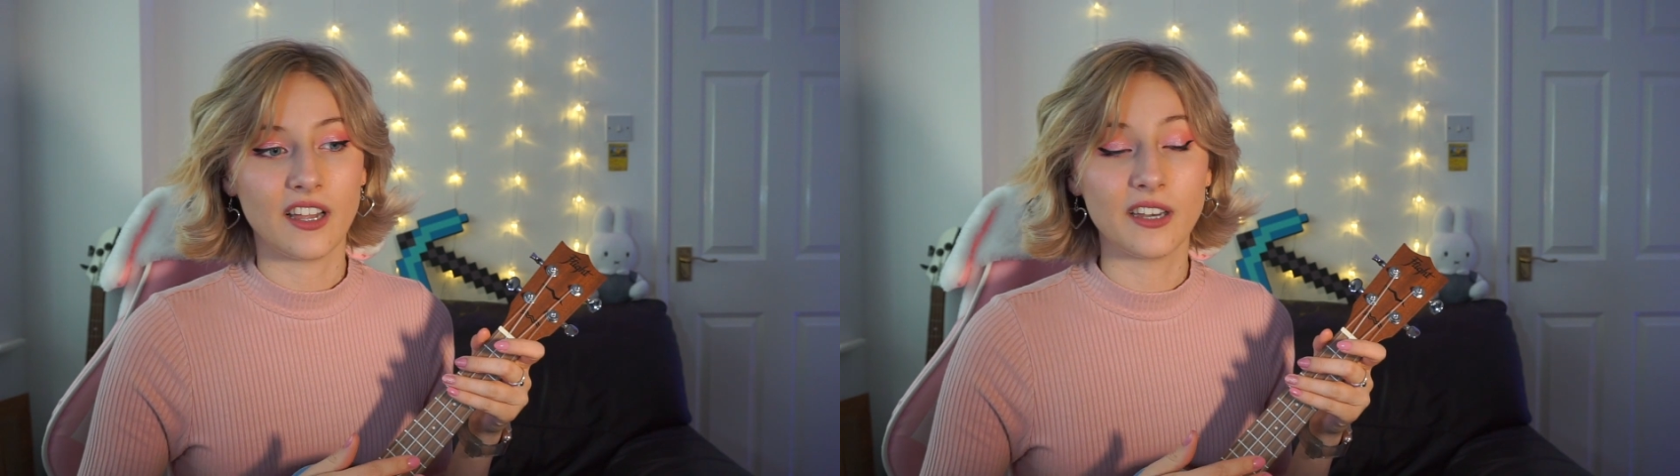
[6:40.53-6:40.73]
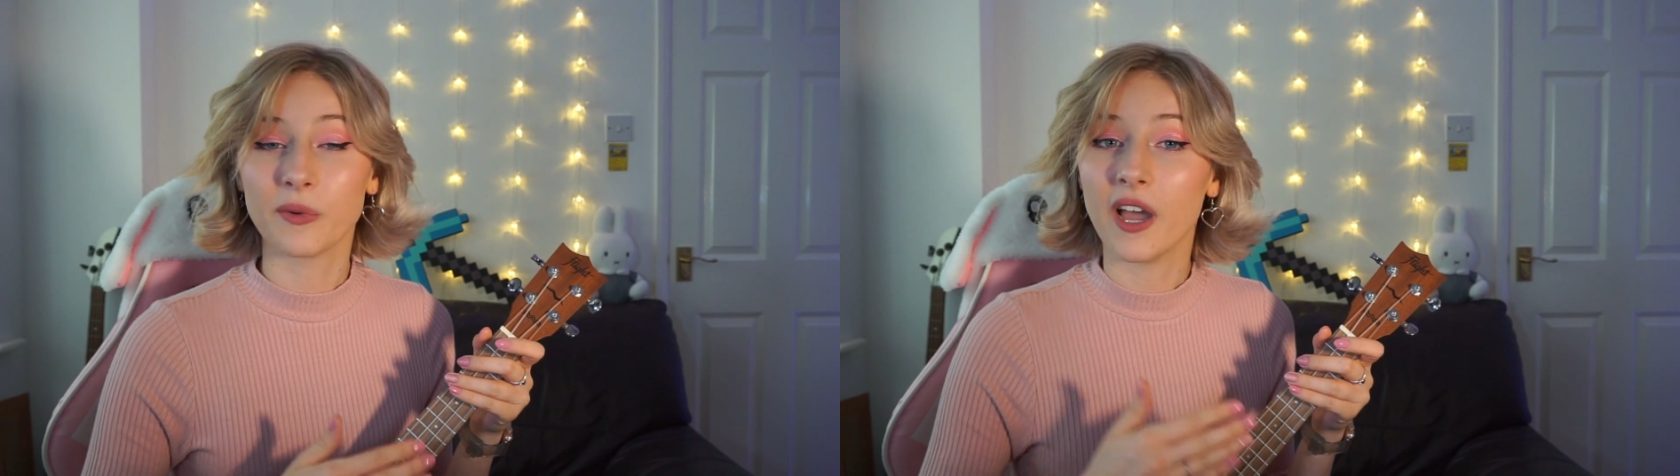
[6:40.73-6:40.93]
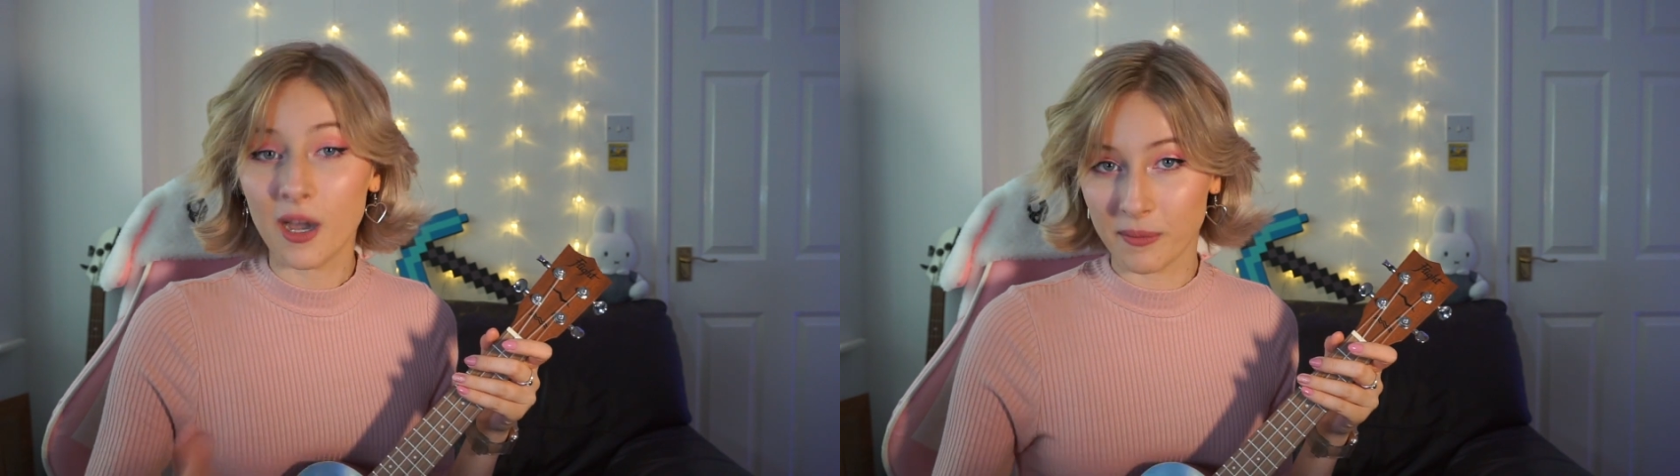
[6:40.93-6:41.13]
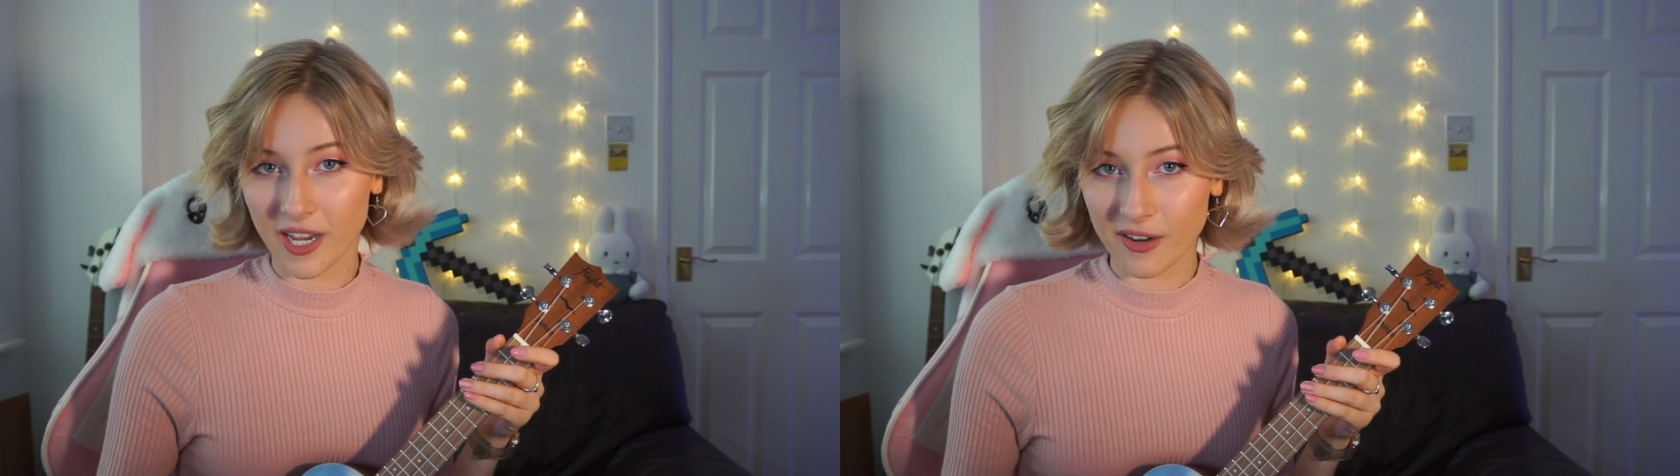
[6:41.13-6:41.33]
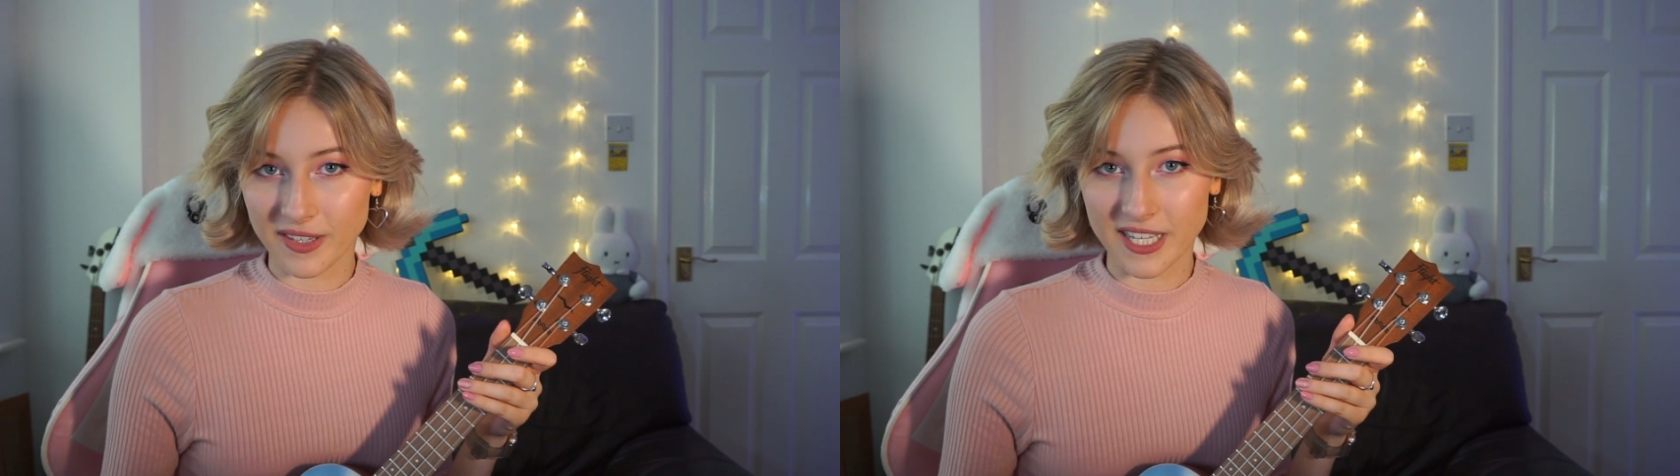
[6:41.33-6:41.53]
and we're
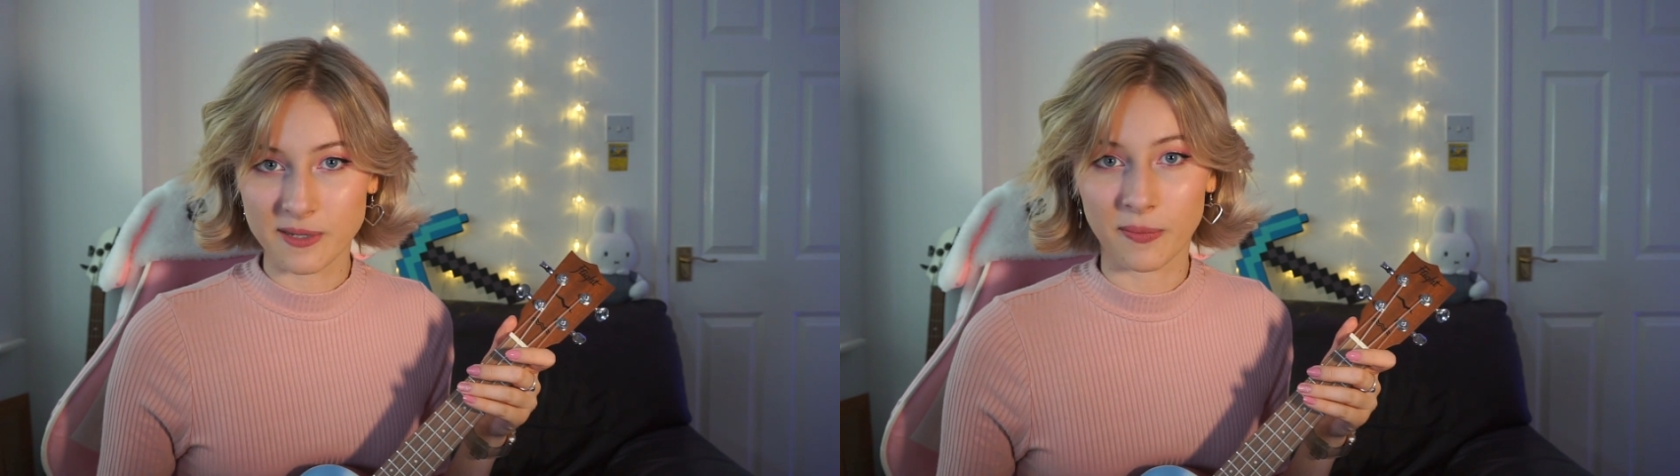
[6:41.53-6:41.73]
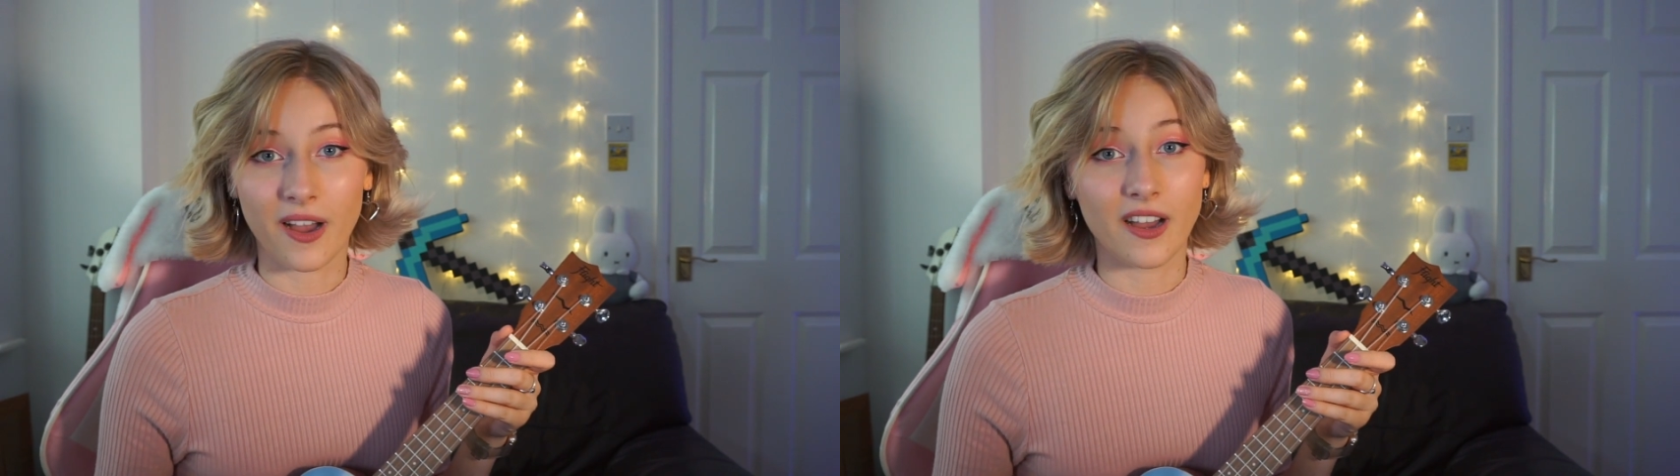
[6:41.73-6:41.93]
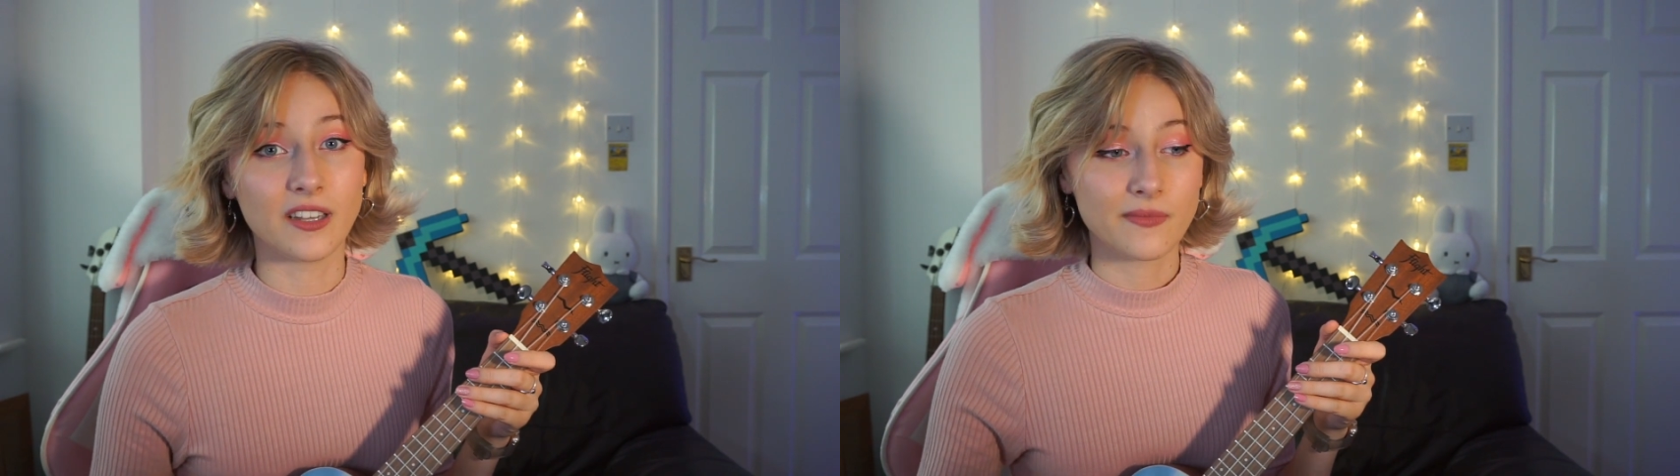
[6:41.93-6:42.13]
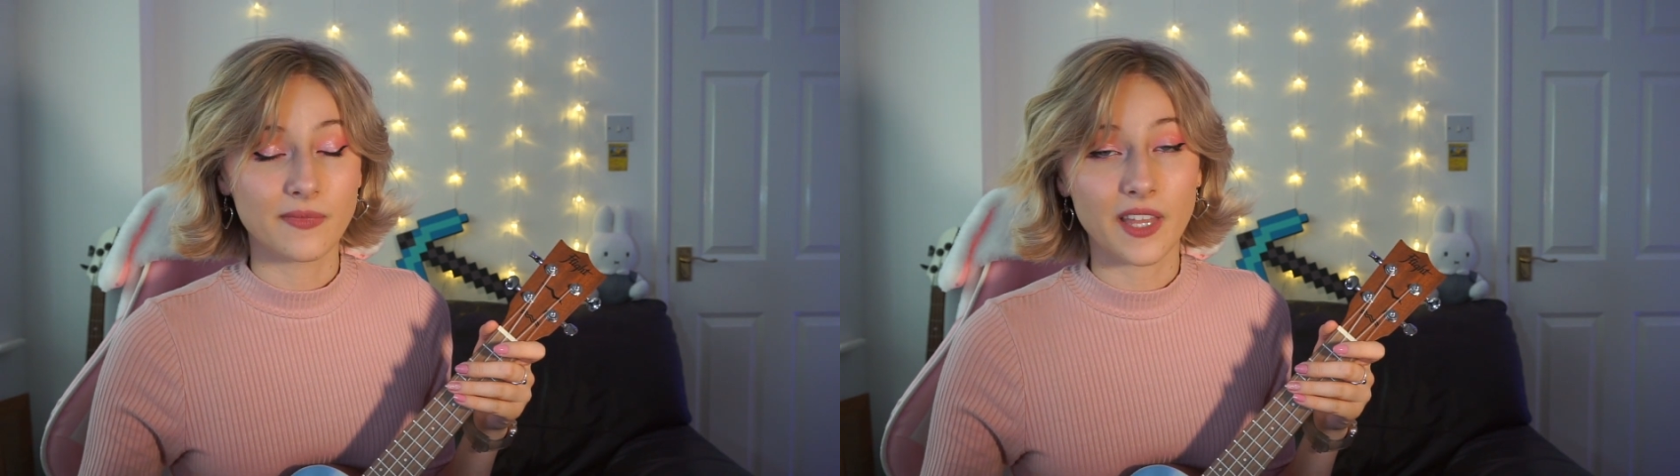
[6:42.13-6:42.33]
humming over this part.